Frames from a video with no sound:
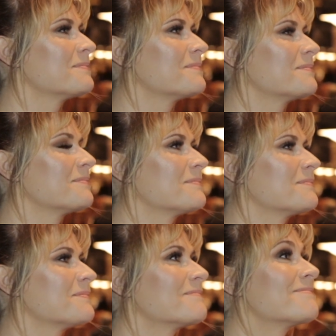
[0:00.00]

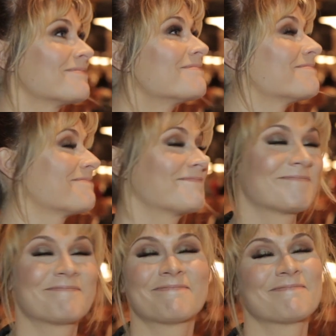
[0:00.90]

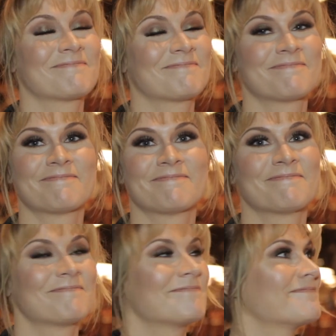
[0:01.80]

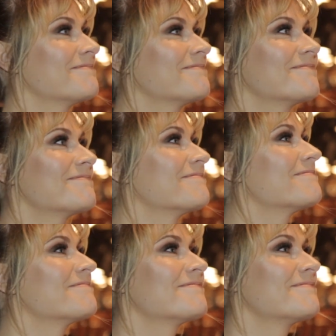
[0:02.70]

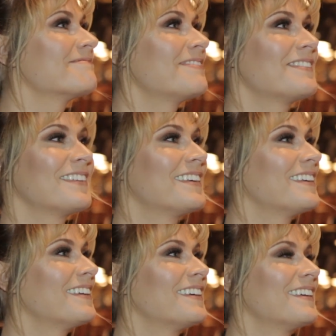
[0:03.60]

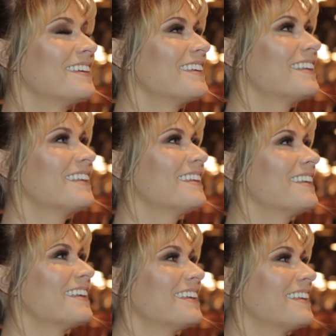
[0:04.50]

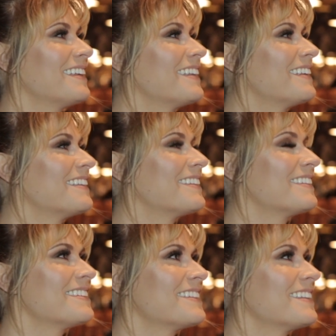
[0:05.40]

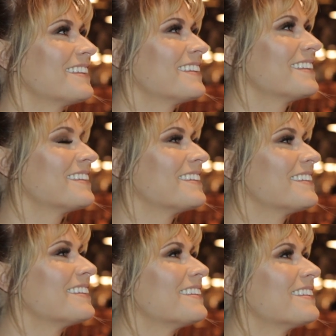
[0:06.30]

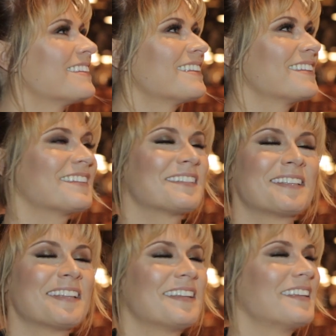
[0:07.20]
(not speaking)